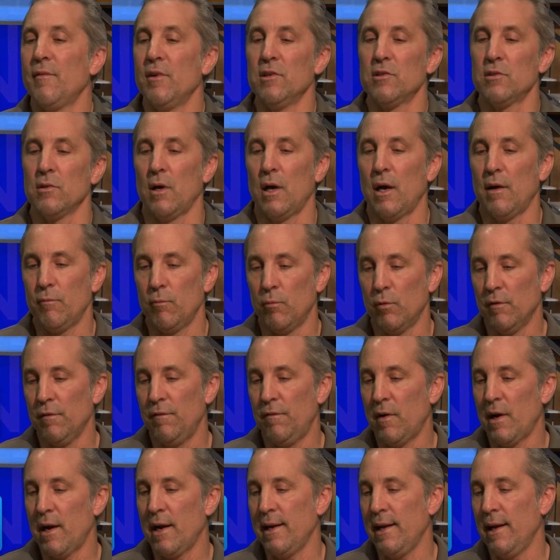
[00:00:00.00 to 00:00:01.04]
is we'll
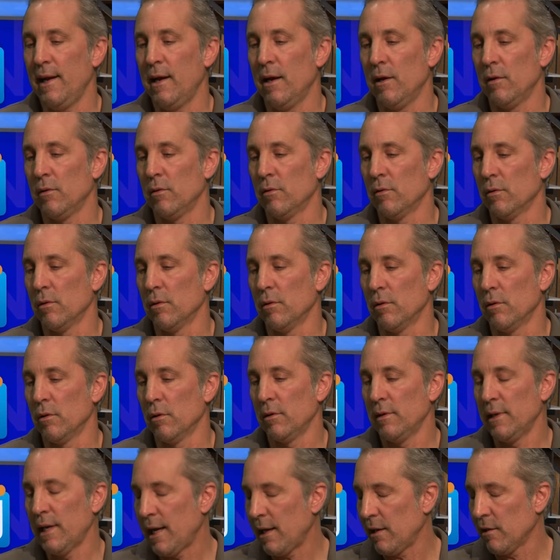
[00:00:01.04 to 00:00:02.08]
find out,
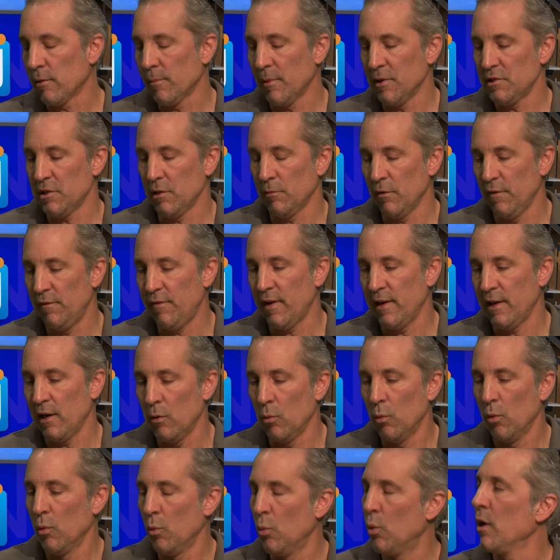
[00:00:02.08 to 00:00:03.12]
or Natalie or myself will find
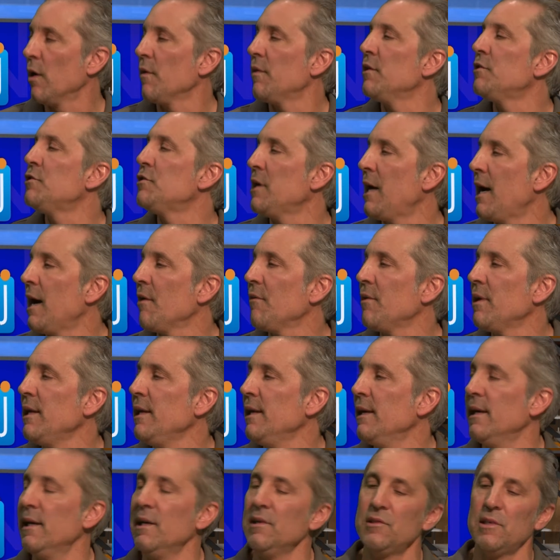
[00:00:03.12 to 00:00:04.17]
out where the
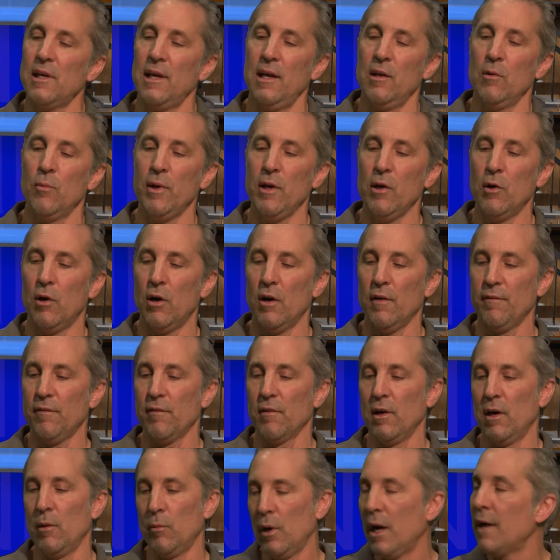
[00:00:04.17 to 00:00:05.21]
charity is, and we
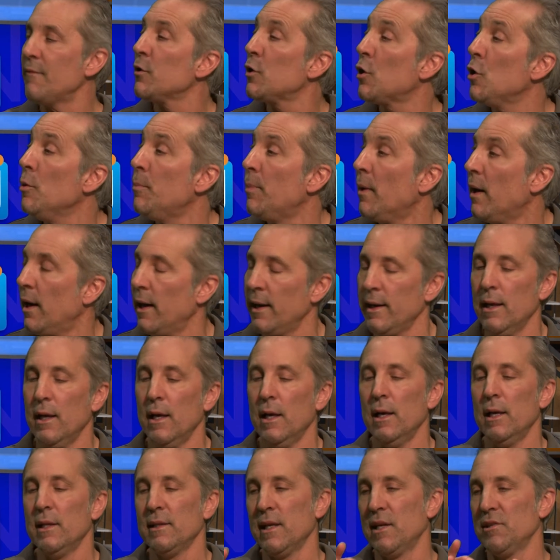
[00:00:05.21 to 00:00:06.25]
offer. We'll have a coupon
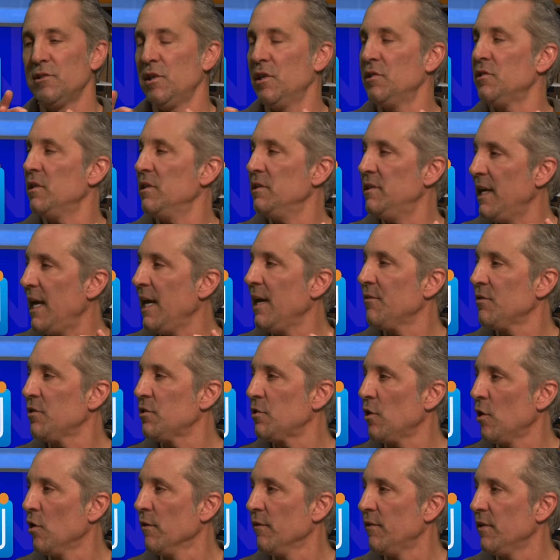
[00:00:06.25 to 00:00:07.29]
that says a day of
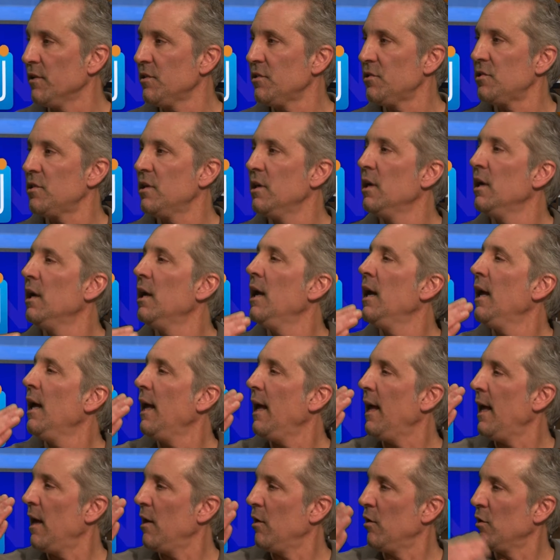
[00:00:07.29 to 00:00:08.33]
service.
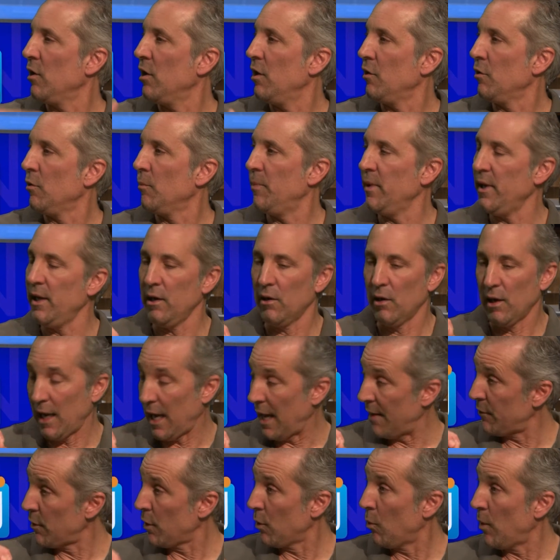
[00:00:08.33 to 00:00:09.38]
And it'll be. I'll
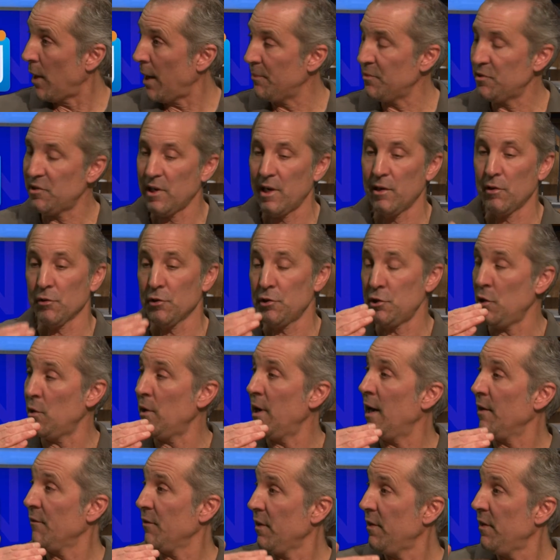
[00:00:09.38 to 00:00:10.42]
have our website. It'll show
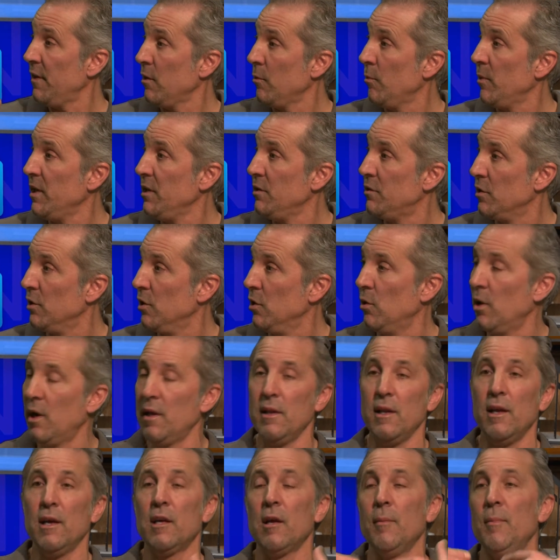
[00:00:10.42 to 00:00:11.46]
everything we do,
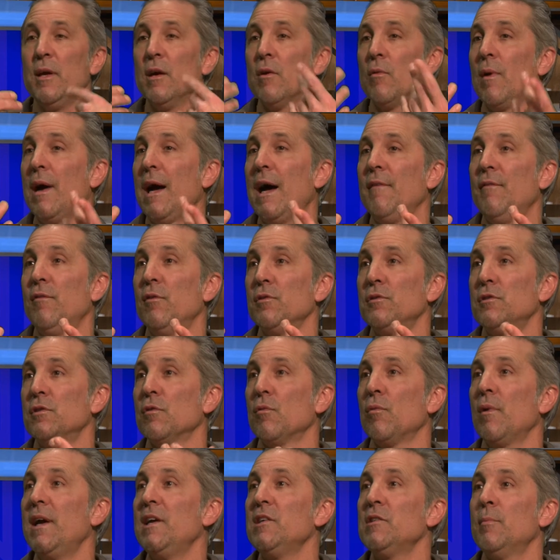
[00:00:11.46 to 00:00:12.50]
and it could be a raffle to
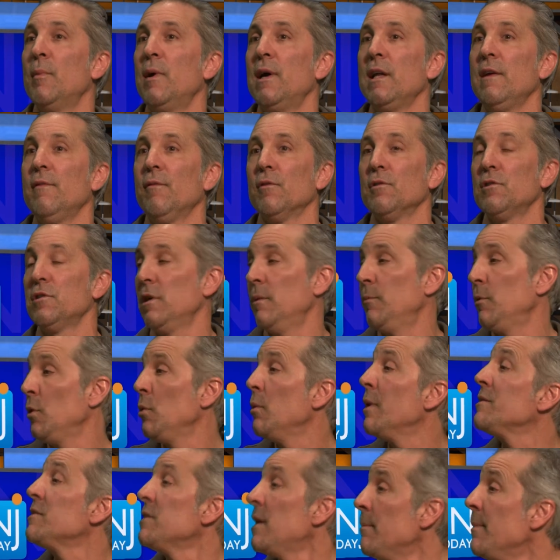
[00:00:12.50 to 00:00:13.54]
raise money for someone
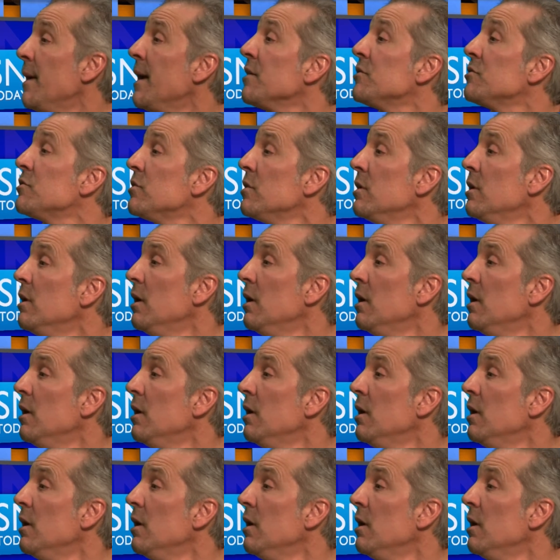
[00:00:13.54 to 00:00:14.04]
who has MS.